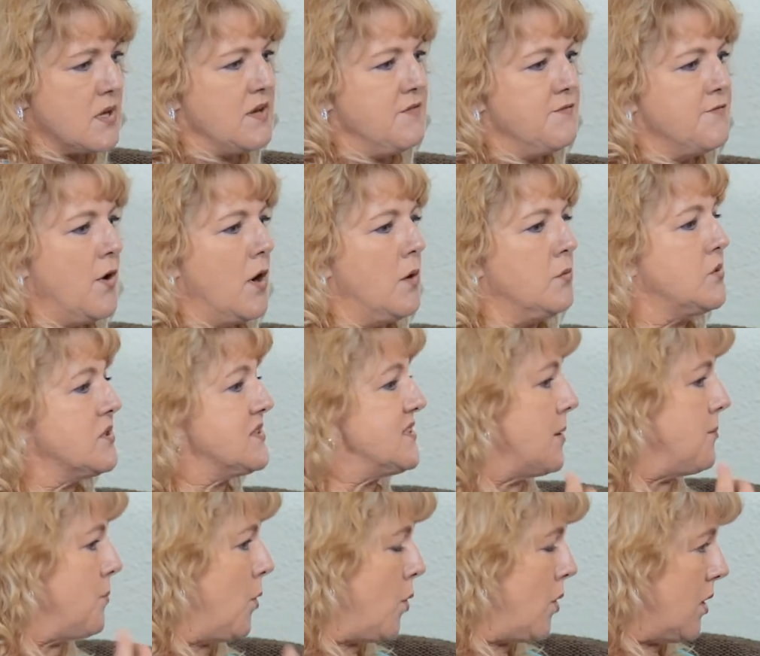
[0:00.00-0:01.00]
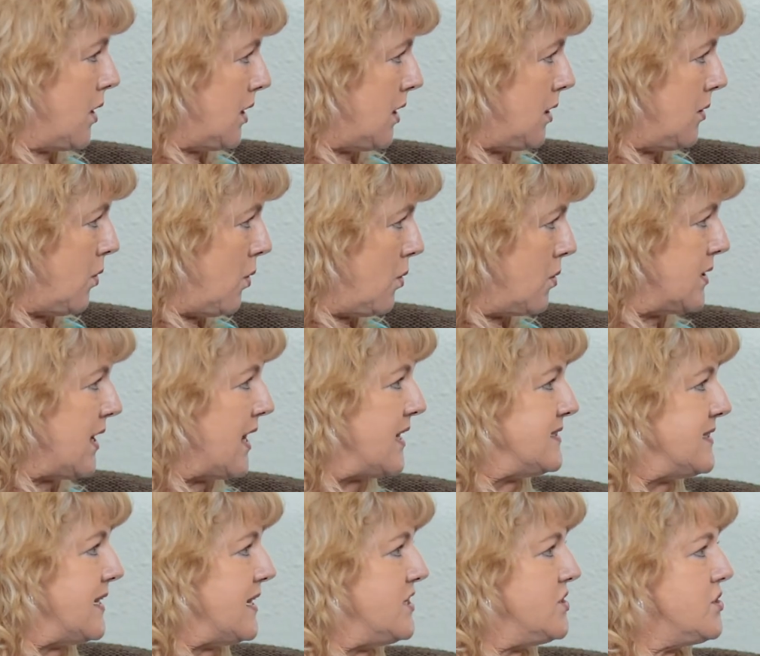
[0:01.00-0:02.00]
involved with some
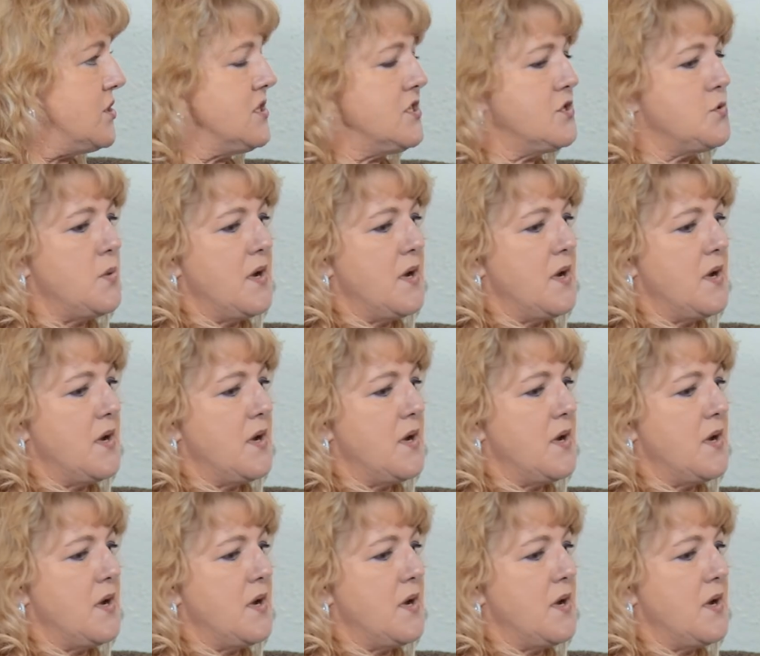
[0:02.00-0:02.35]
organizations